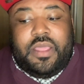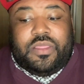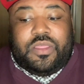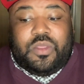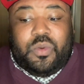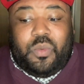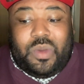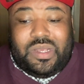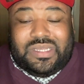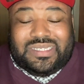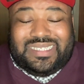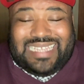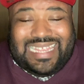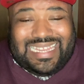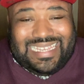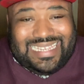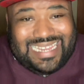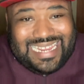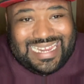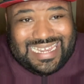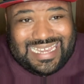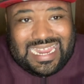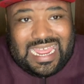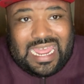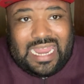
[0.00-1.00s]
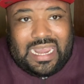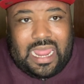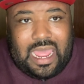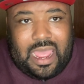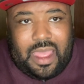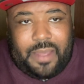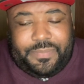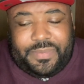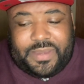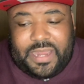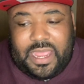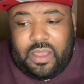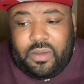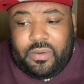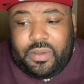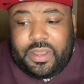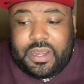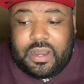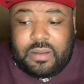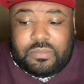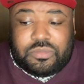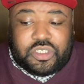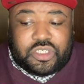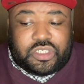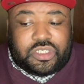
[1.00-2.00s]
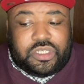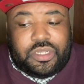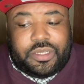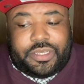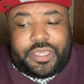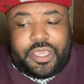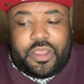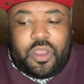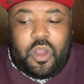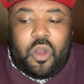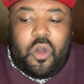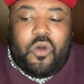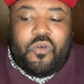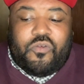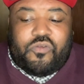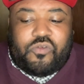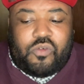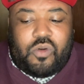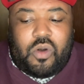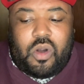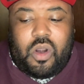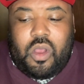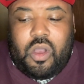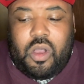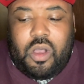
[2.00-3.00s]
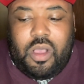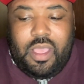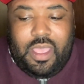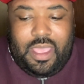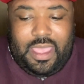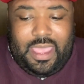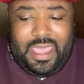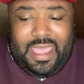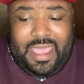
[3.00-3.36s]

the ones that did not opt out, and I'm just looking overall,